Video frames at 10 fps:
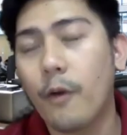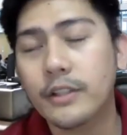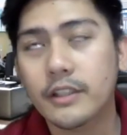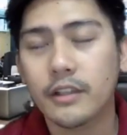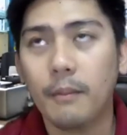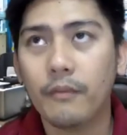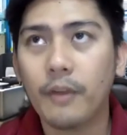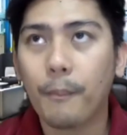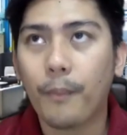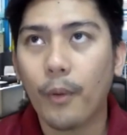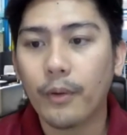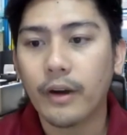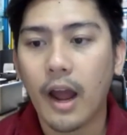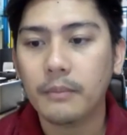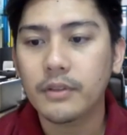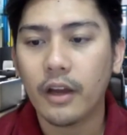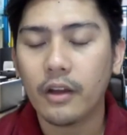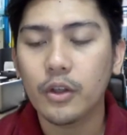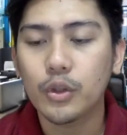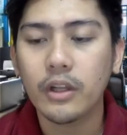for some of the programs uh,
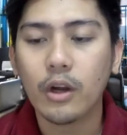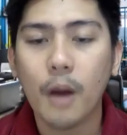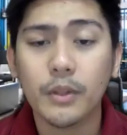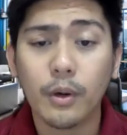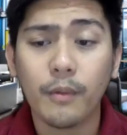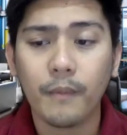usually the co-ops